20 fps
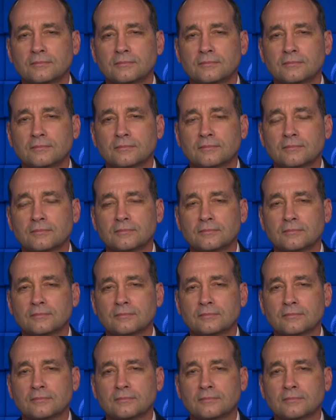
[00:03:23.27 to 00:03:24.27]

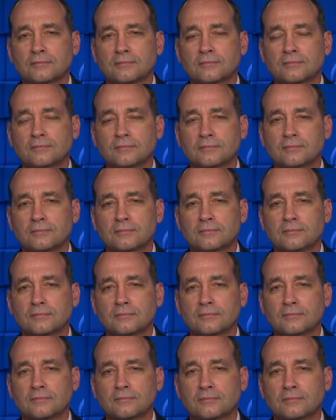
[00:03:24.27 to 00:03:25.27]

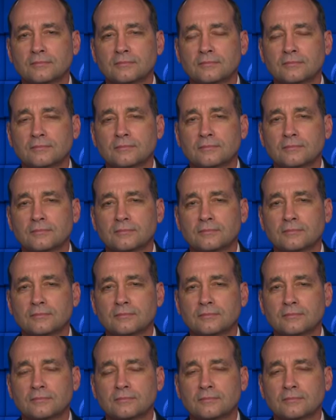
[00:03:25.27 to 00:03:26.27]

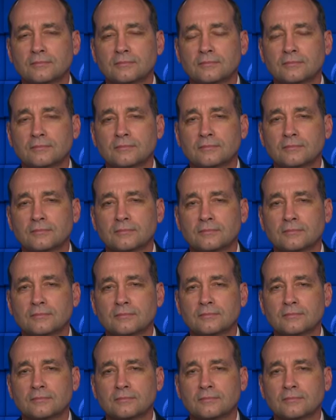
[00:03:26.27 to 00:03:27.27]

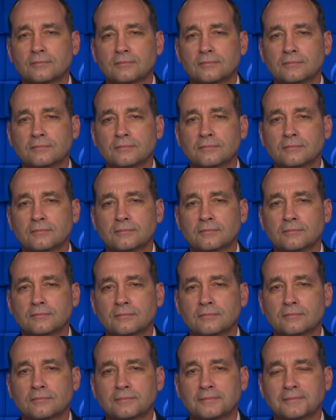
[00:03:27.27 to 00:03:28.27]

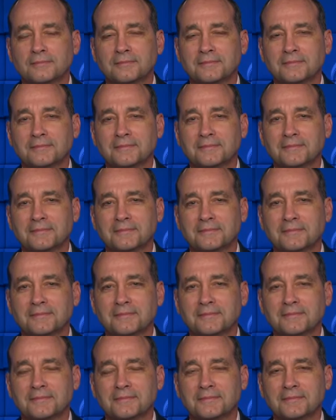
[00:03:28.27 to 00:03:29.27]

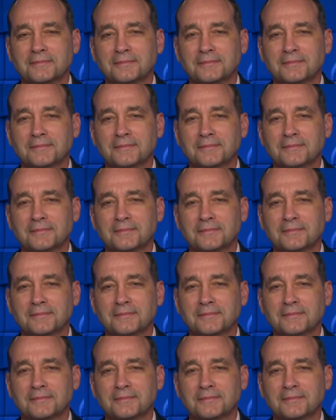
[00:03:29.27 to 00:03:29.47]
(not speaking)